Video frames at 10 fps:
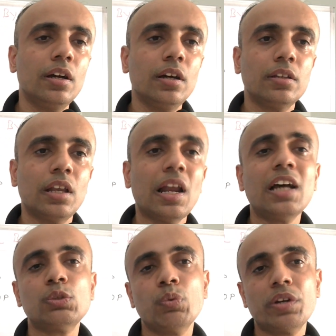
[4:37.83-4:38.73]
The
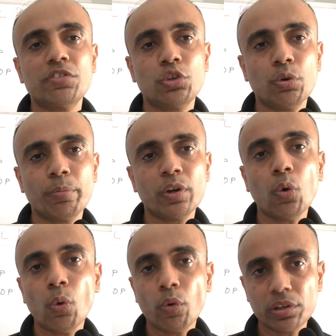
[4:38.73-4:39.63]
last one is human
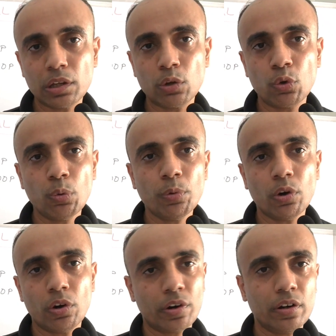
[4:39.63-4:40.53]
over the loop
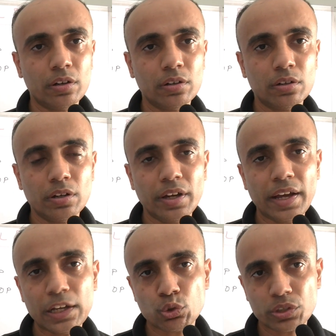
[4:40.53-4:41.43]
or
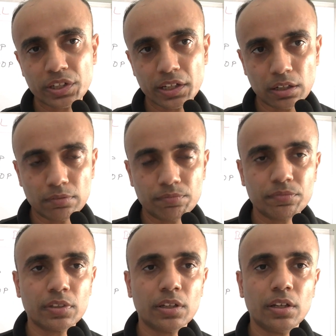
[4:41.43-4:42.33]
HOTL.
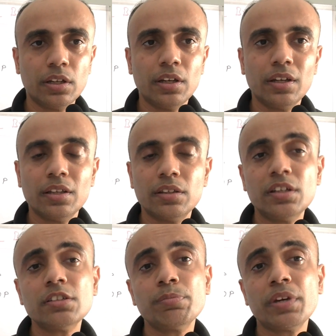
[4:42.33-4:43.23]

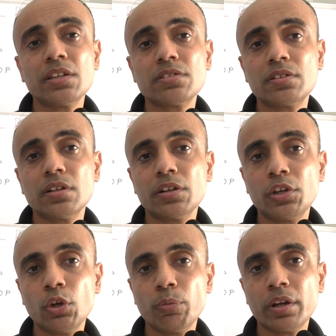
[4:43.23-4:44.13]
This means the
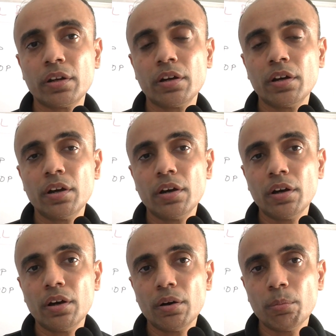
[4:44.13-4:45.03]
human
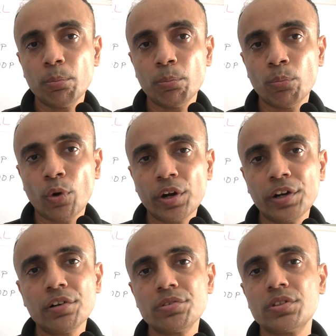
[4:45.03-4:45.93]

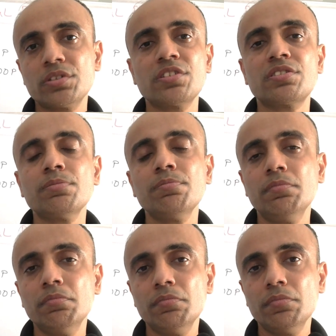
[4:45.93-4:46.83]
monitors the system
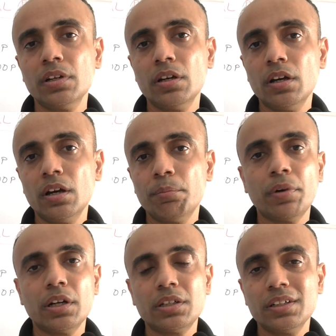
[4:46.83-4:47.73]

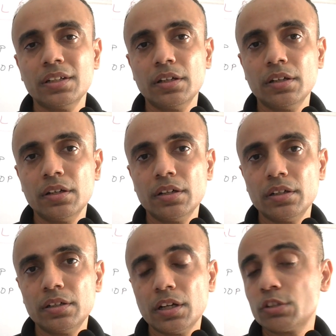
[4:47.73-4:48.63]
but
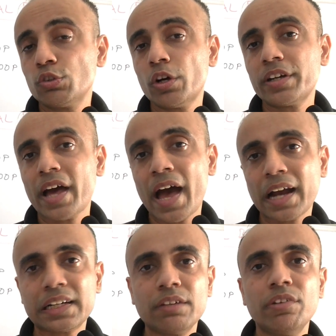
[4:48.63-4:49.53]
does not
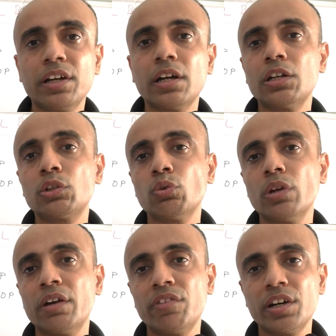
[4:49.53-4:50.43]
actively control
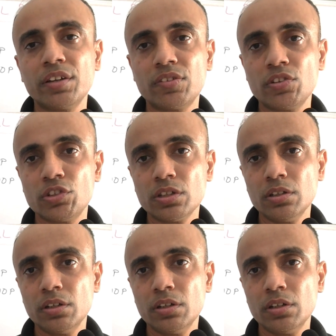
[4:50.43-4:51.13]
every decision.